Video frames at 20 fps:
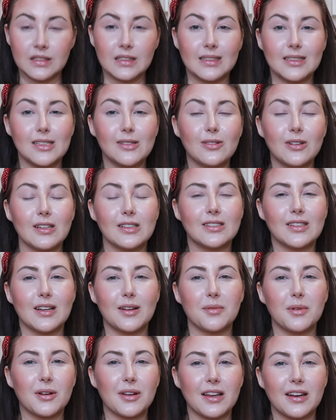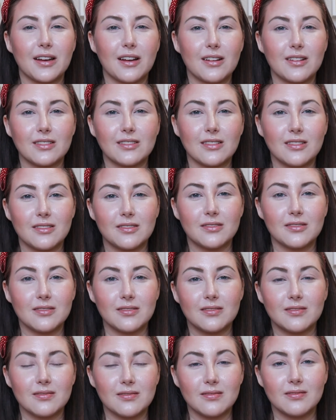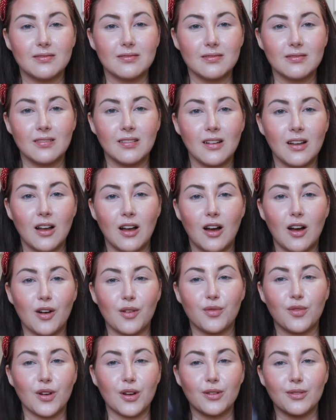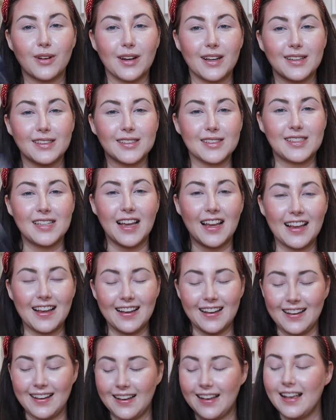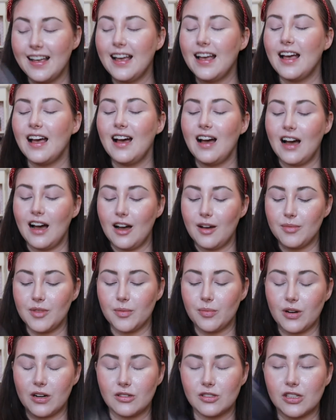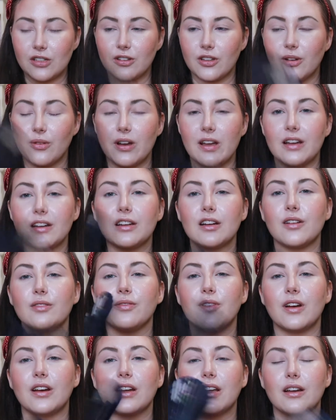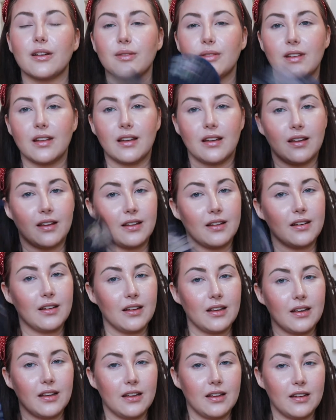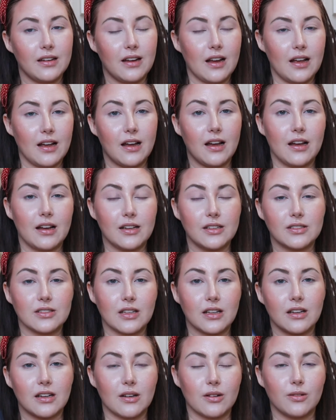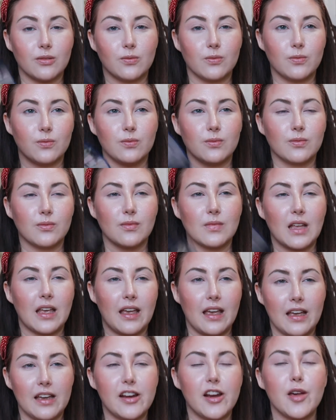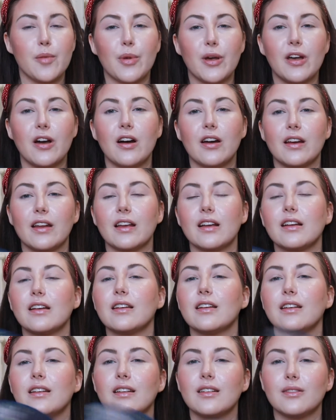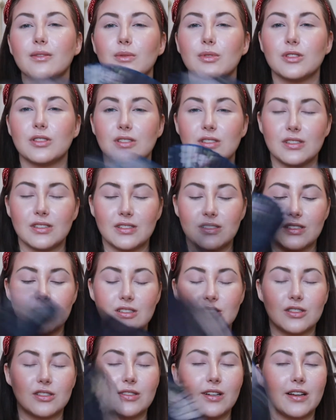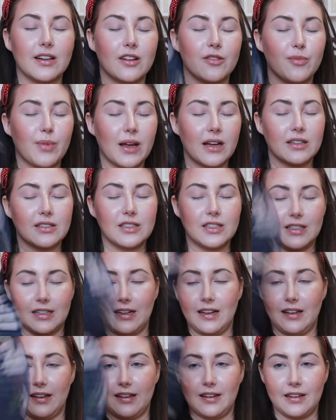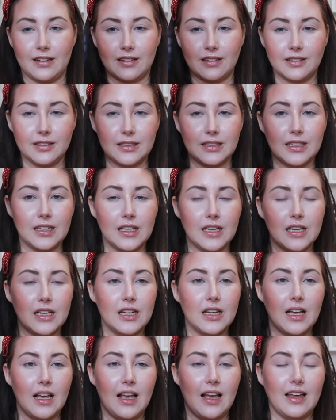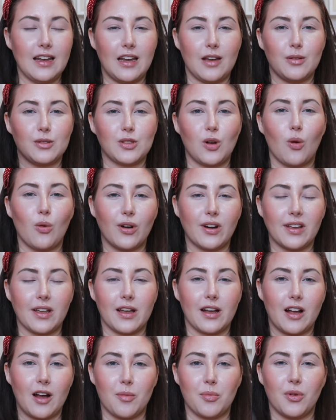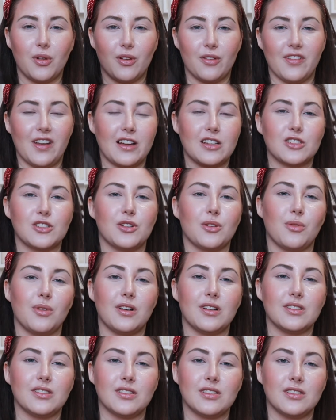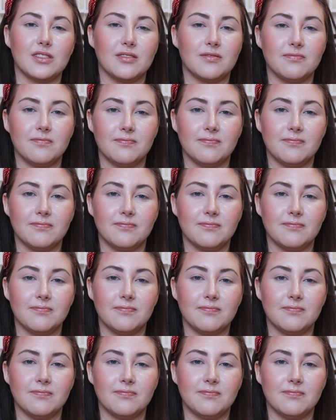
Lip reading: See what I said about getting off on rants? The brow gel, though, I ended up finding out that it has a antibiotic resistant strain of bacteria in it, and I was hoarding a couple of extra ones.